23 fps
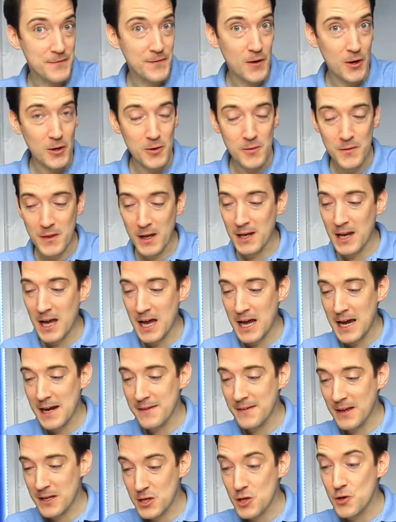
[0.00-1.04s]
follow the
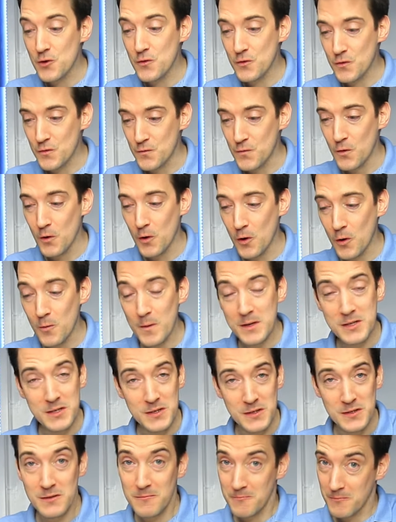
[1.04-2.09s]
line that you draw,
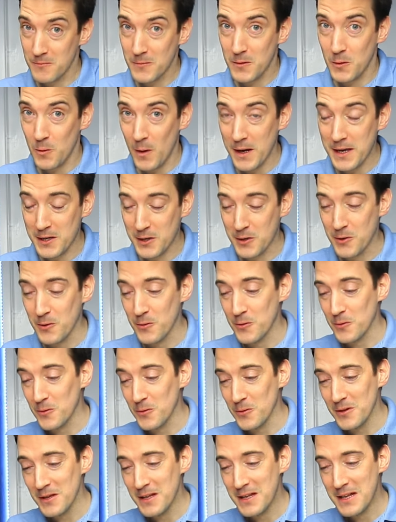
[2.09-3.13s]
which is quite
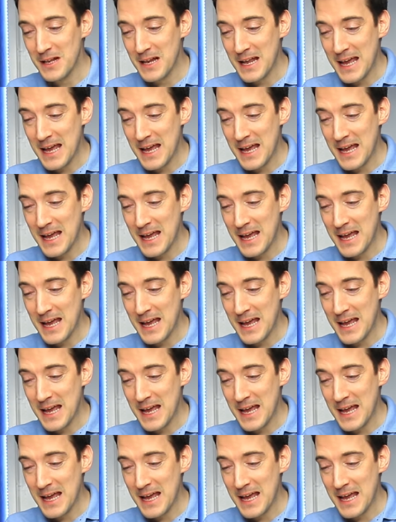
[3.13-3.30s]
cool.